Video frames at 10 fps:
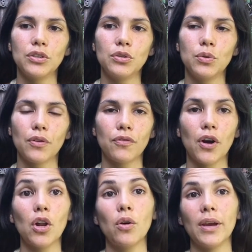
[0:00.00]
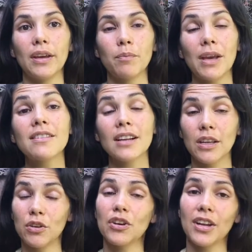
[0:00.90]
do the following.
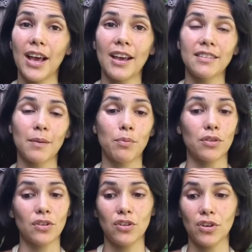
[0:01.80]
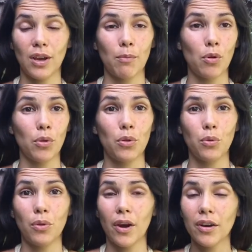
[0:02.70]
Basically, you're going to ask that person, look, I'm going
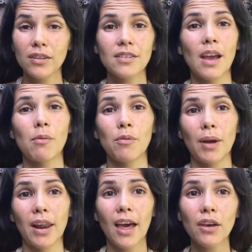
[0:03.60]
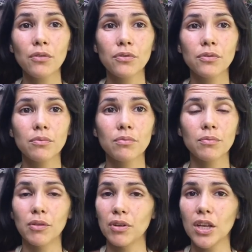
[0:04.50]
through the hardest time of my life.
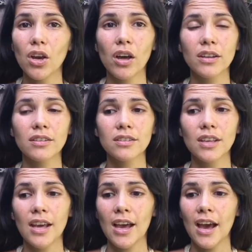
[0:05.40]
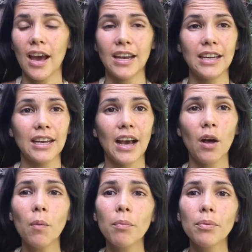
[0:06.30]
Be really honest. I need
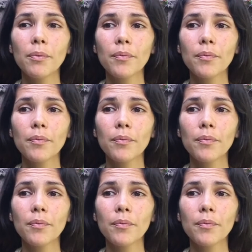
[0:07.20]
help.